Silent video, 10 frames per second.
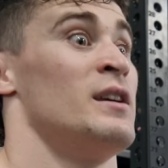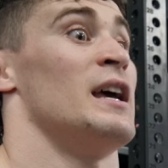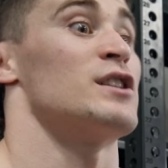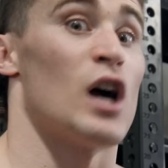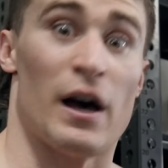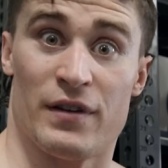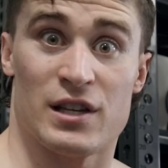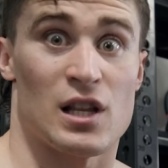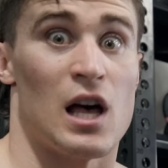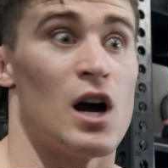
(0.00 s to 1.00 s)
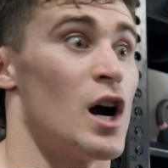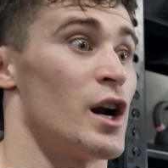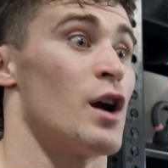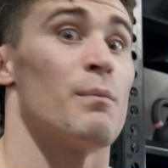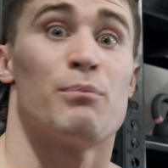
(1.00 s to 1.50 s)
it's obviously a lot
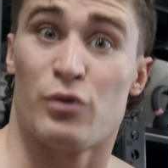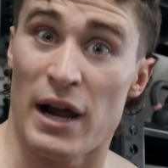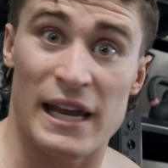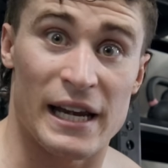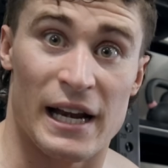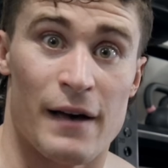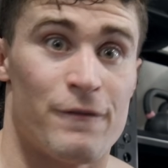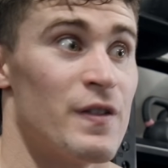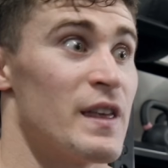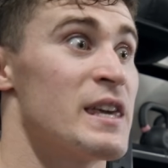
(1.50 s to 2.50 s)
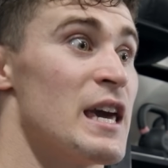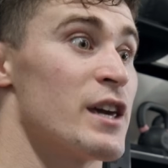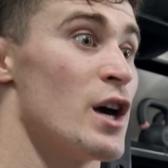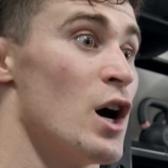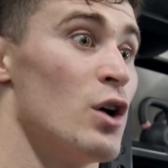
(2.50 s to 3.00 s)
harder, breaking it up from the
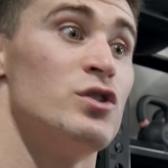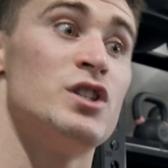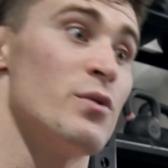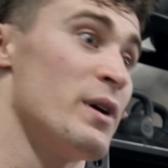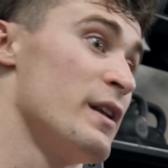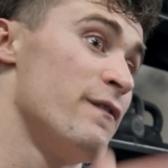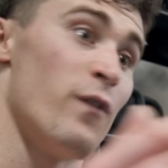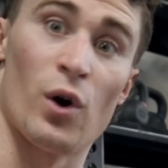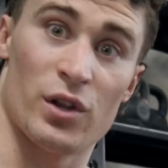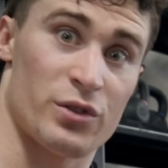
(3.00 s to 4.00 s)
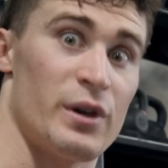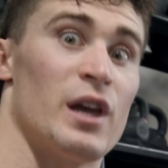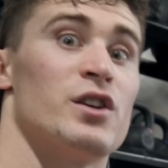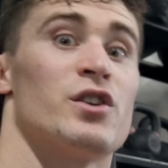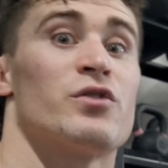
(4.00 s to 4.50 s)
get-go, doing 4-3
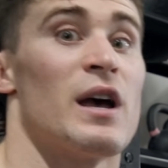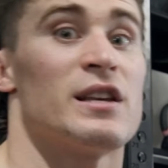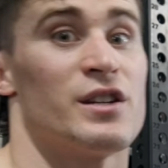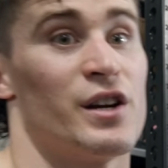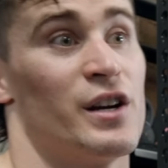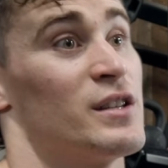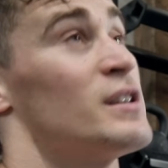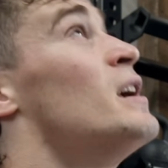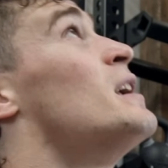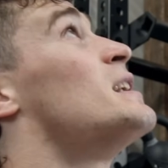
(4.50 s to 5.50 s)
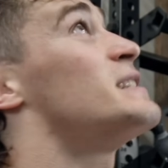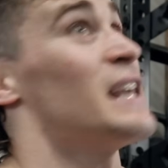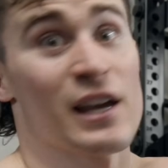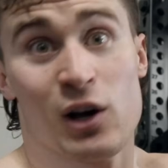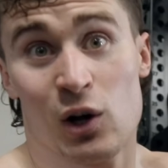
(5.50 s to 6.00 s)
on your thrusters,
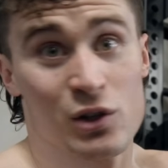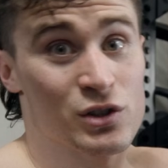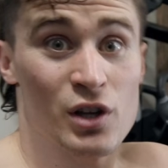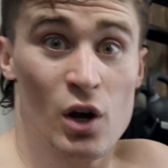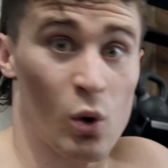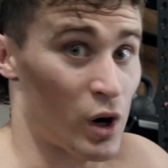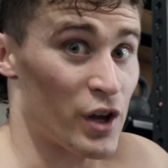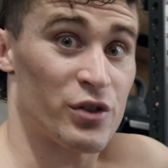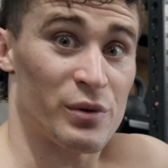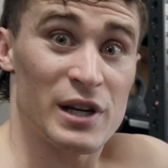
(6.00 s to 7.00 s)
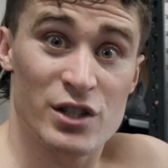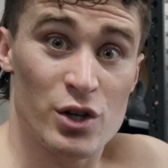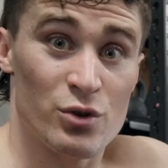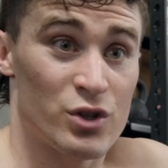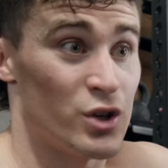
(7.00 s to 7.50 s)
singles, or a
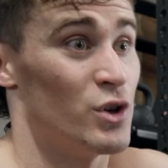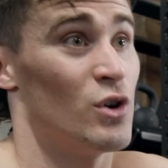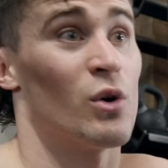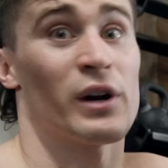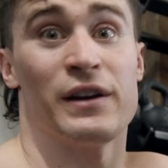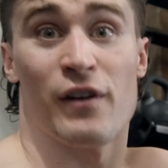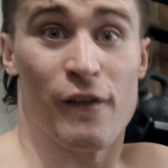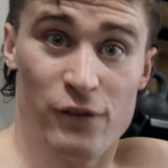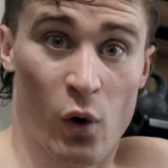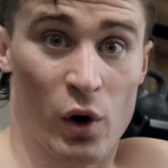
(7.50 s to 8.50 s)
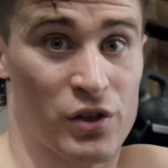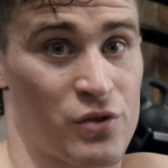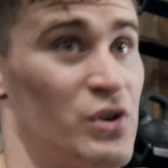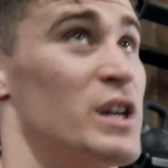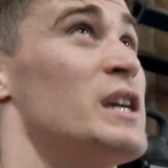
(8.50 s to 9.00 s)
3-2-2, or even a
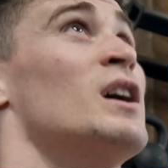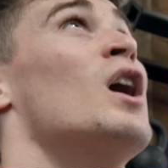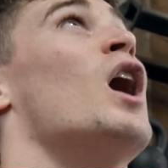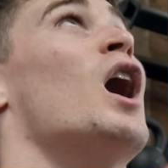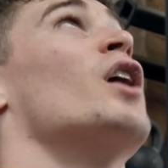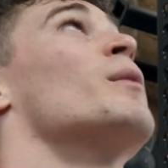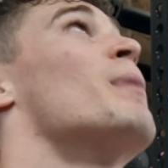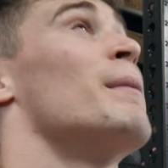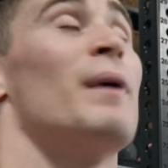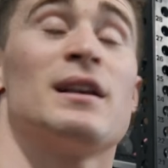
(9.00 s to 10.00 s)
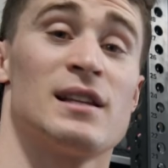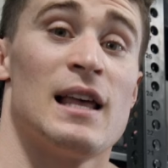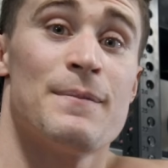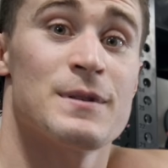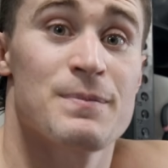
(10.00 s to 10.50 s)
4-3 on the bar muscle
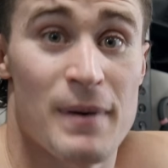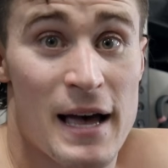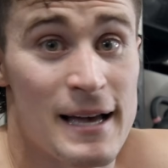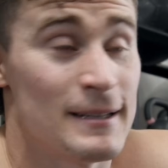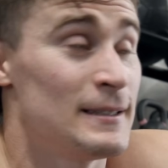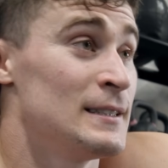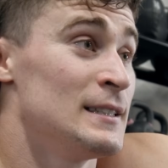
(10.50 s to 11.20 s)
ups. But